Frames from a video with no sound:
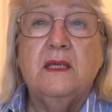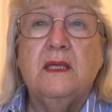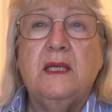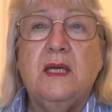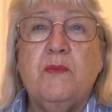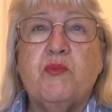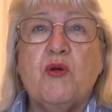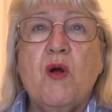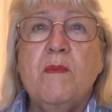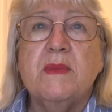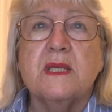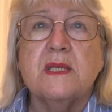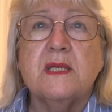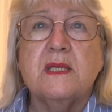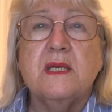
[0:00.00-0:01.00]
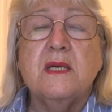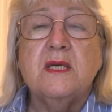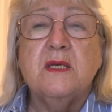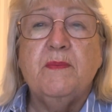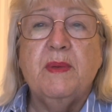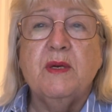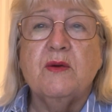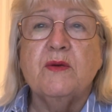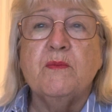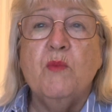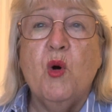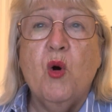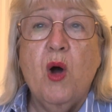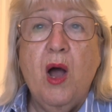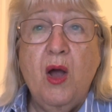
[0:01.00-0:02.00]
He promised to build
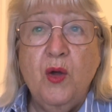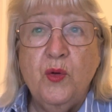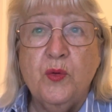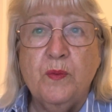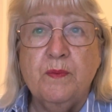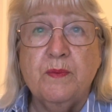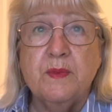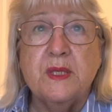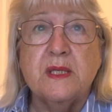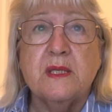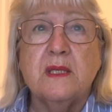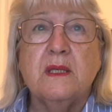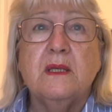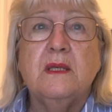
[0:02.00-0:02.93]
more homes.